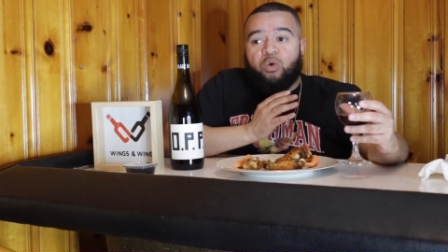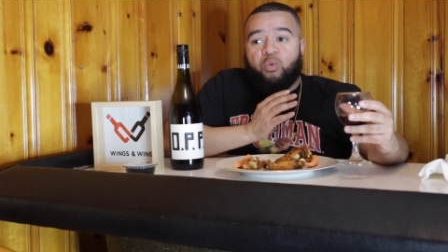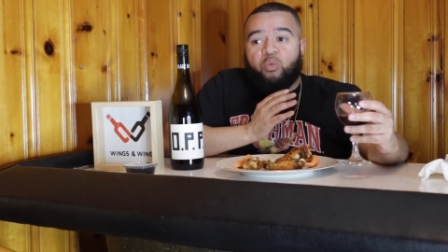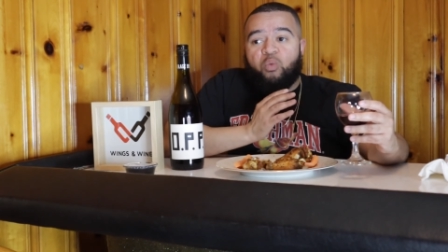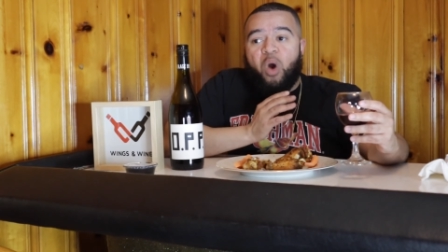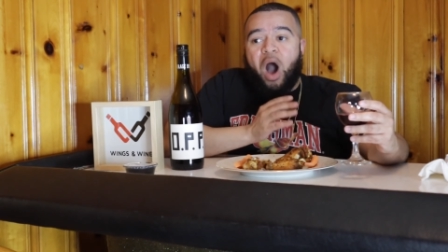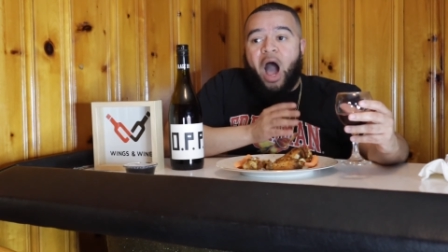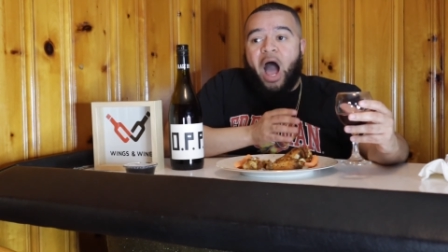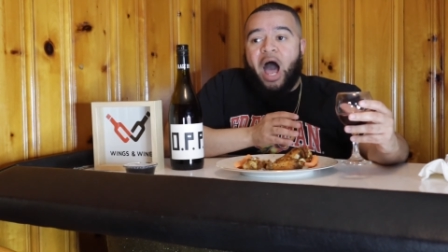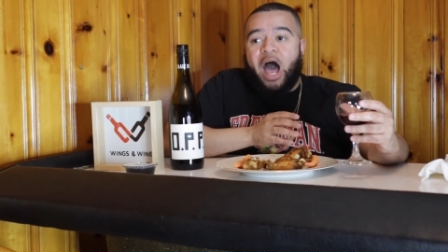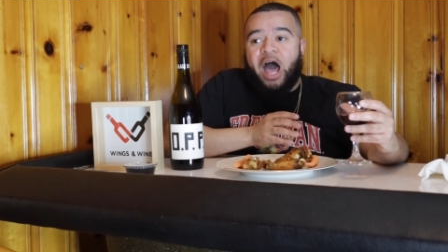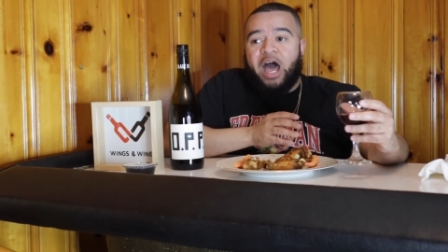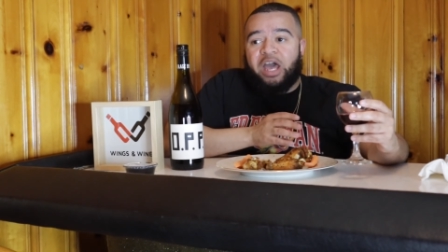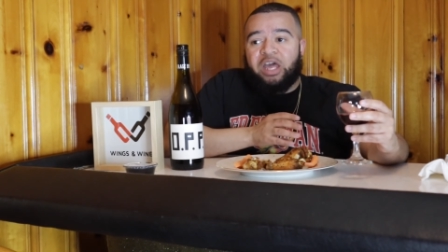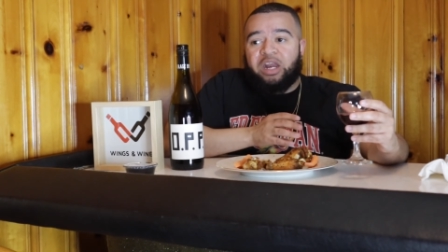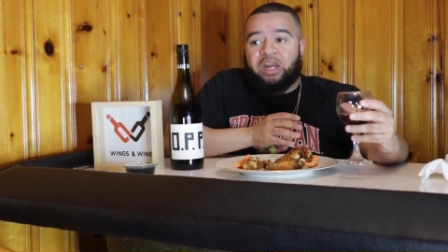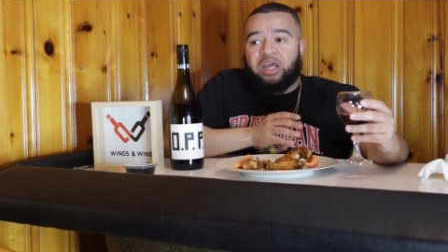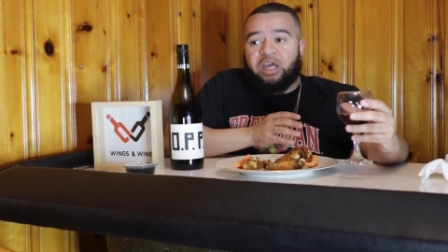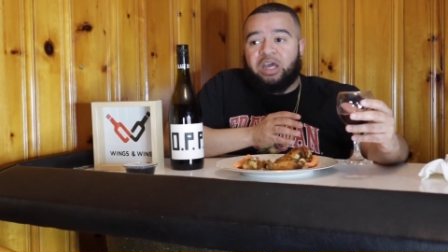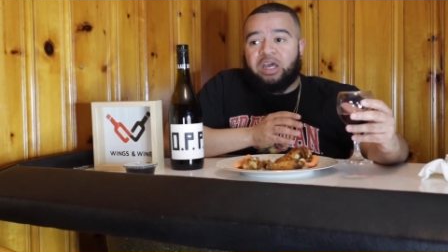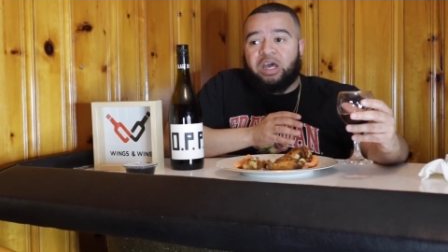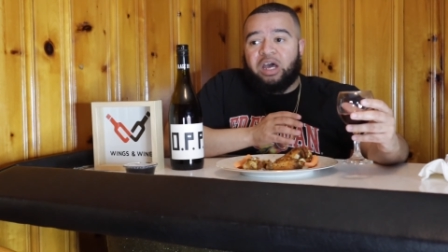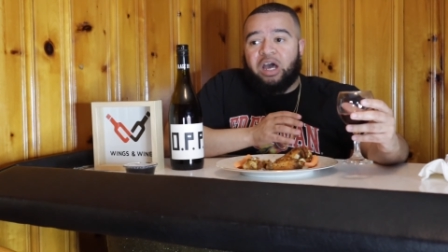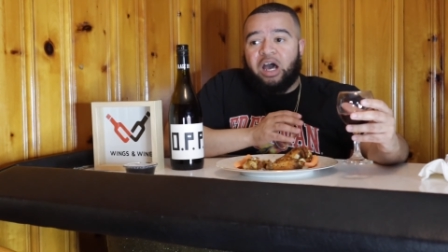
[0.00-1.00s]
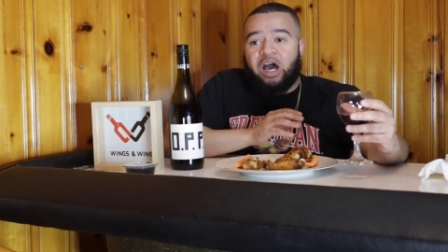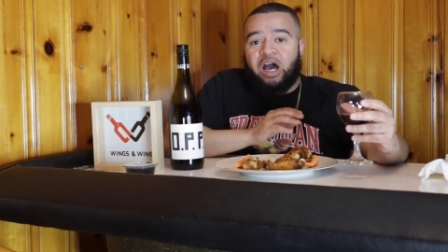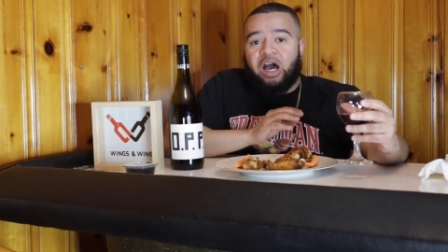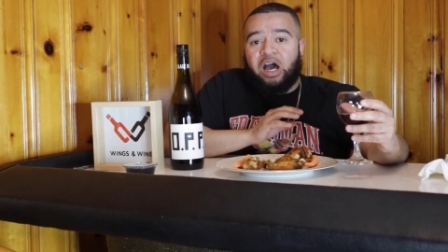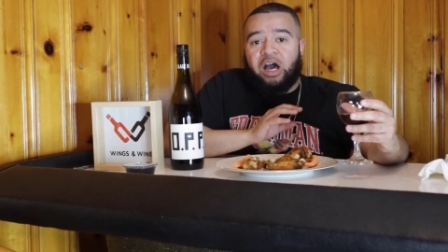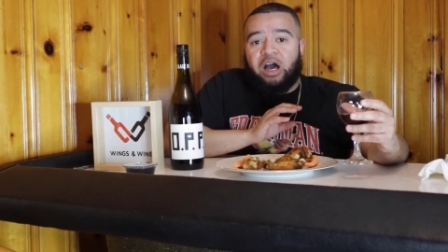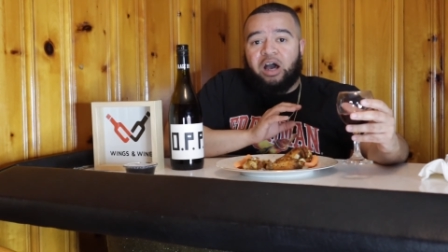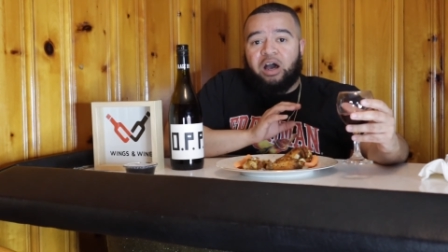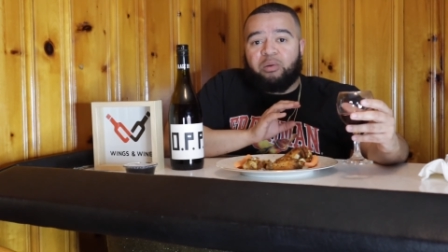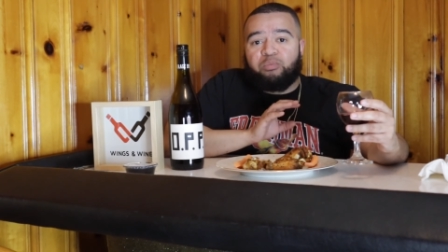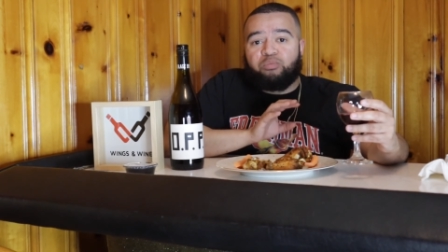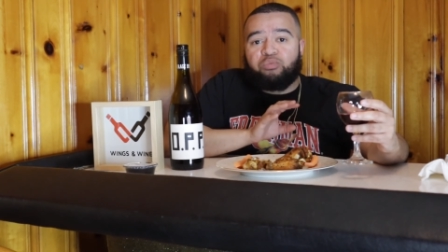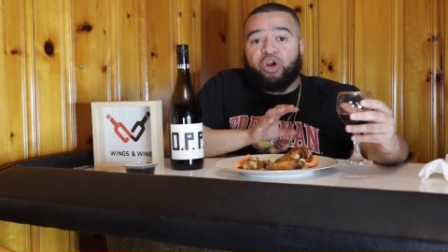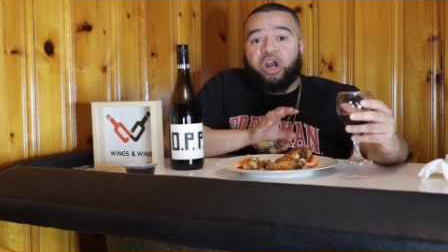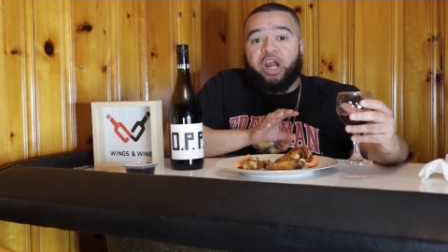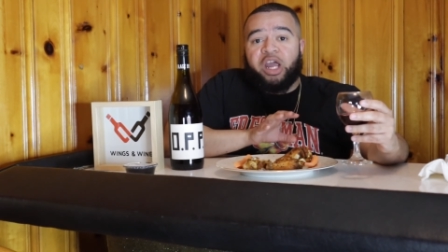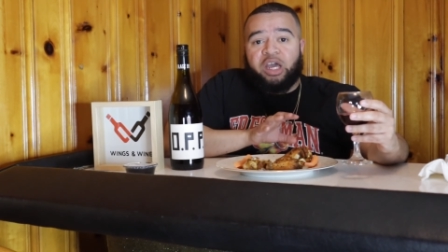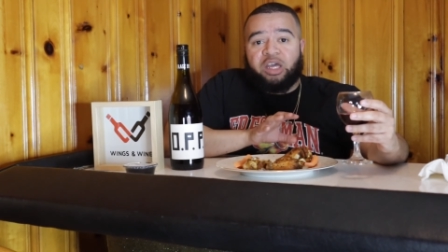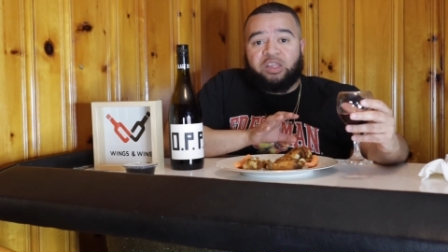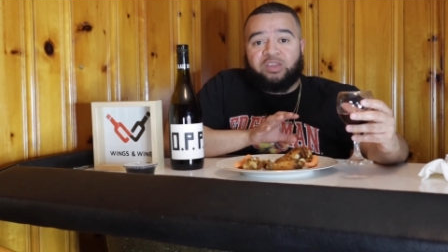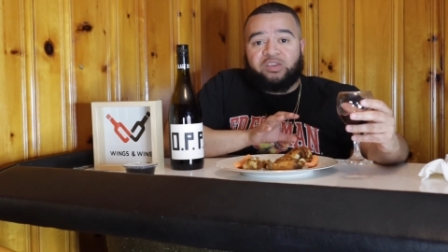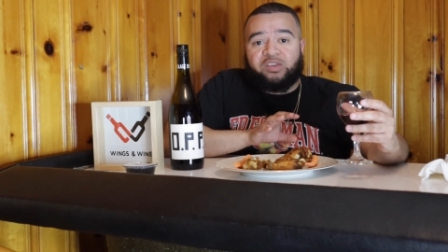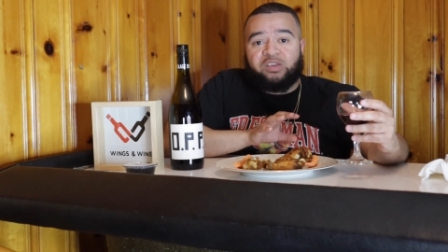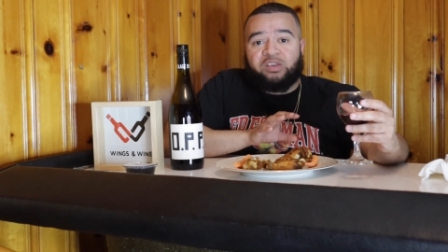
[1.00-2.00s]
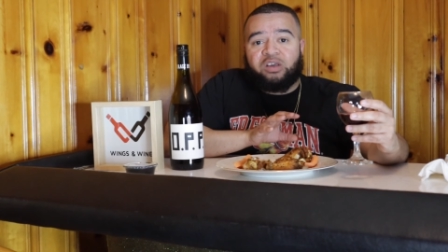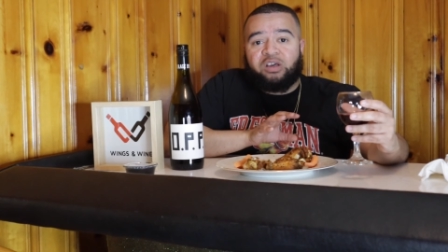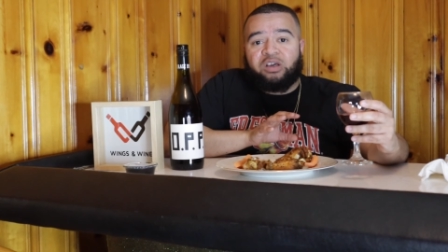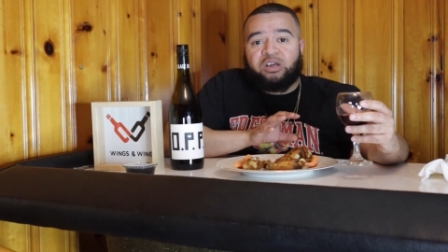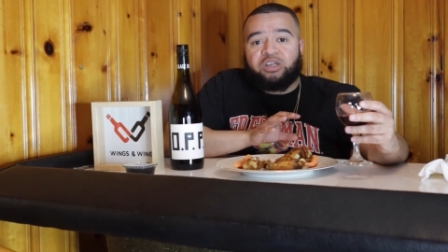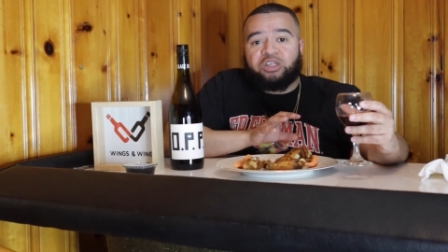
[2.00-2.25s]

wine brands.